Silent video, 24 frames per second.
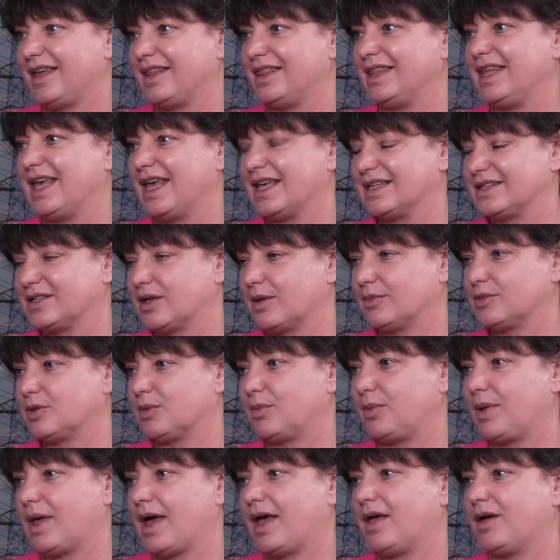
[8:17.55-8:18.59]
the Eskom
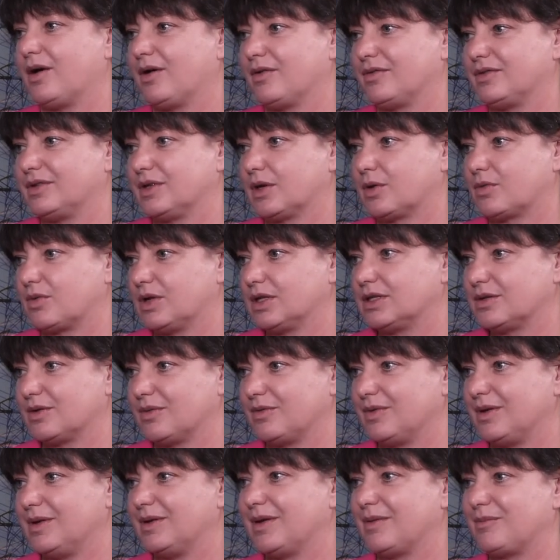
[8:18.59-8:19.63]
supply of the grid, so
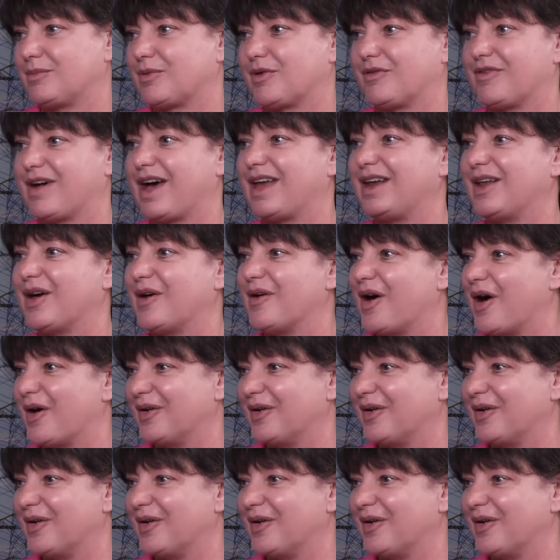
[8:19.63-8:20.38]
we provide our own